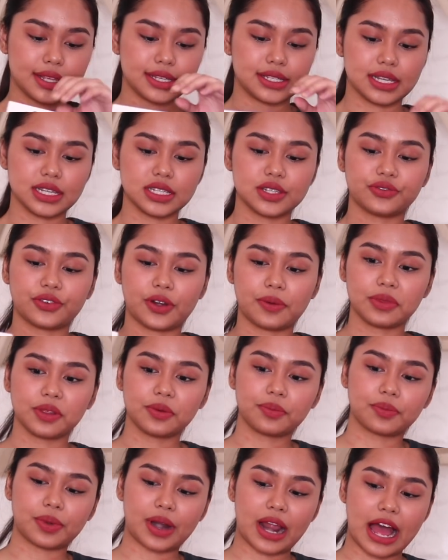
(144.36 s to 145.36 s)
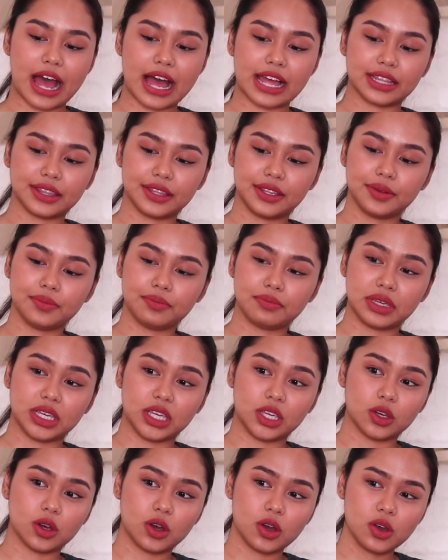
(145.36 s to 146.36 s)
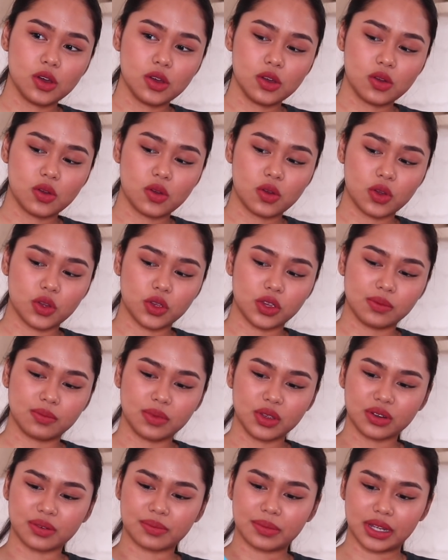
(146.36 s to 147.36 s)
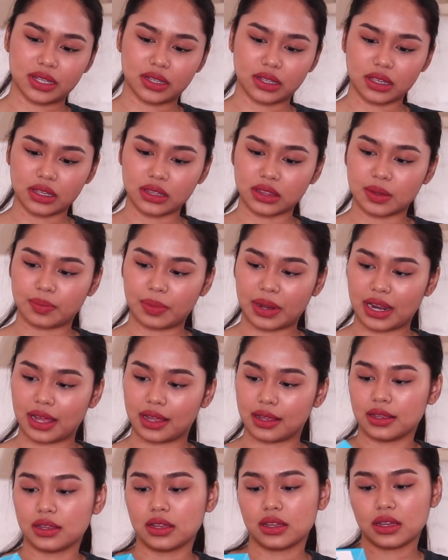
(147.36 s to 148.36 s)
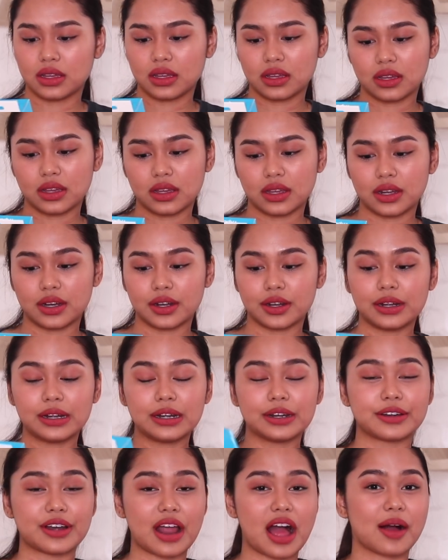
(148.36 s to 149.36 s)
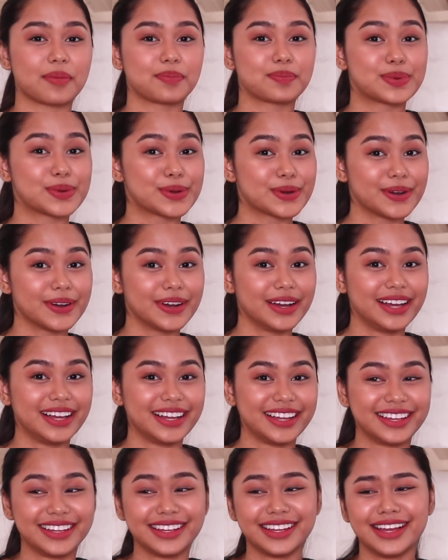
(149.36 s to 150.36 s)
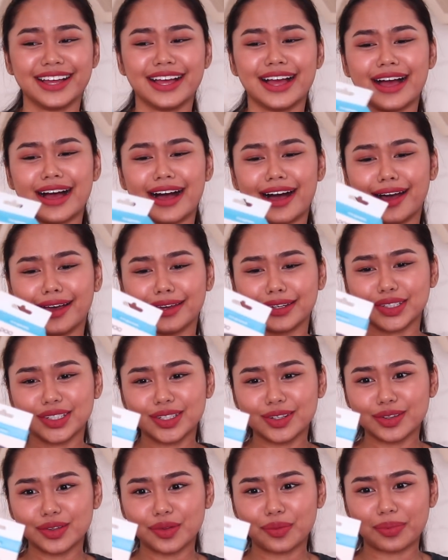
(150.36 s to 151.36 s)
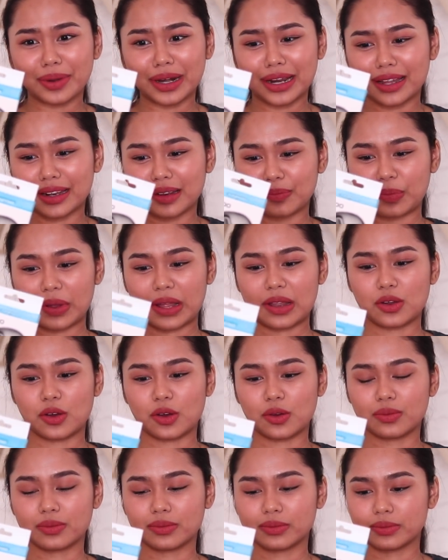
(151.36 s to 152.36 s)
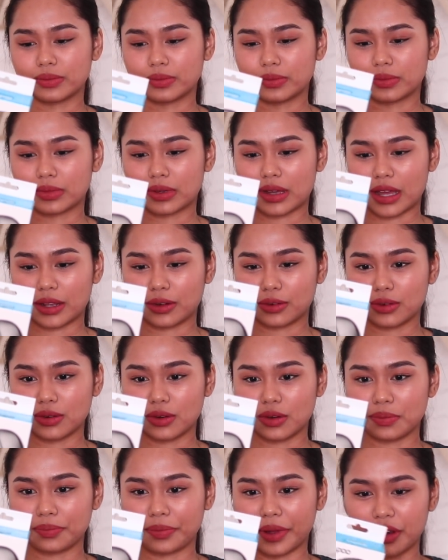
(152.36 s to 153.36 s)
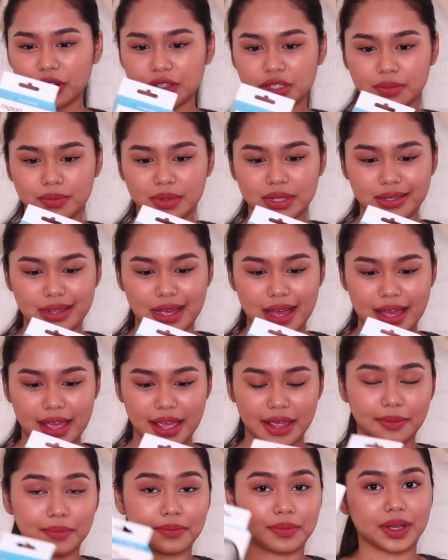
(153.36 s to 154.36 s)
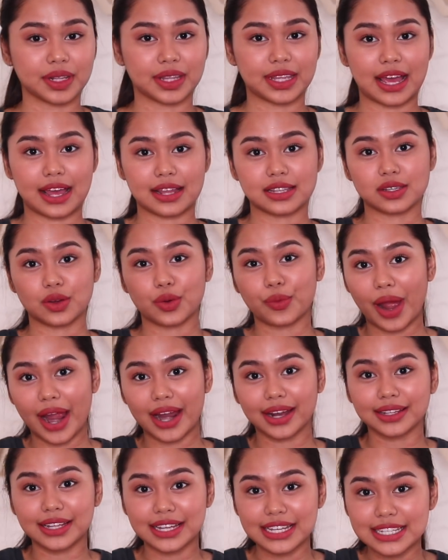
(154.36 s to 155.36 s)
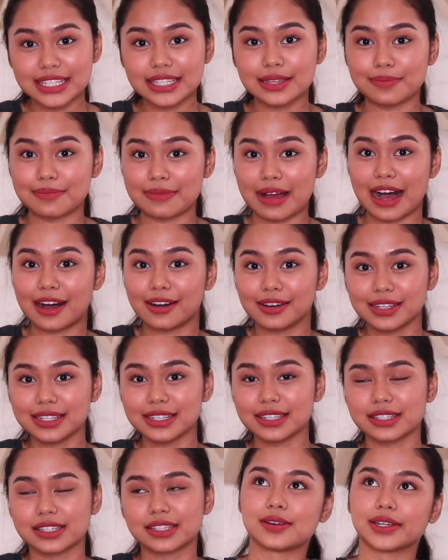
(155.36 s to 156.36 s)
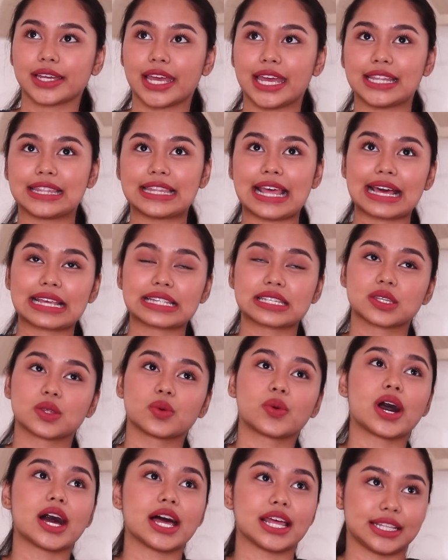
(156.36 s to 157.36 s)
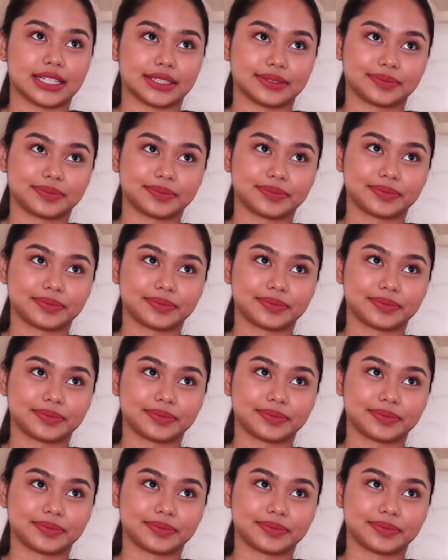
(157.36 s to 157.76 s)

This is from the brand Mio. Yun ba yung brand? Eh, hindi pala. Rapu. I don't know the brand, paano kung, I don't know kung paano siya basahin, but yeah, it's a wireless mouse. Okay, next one.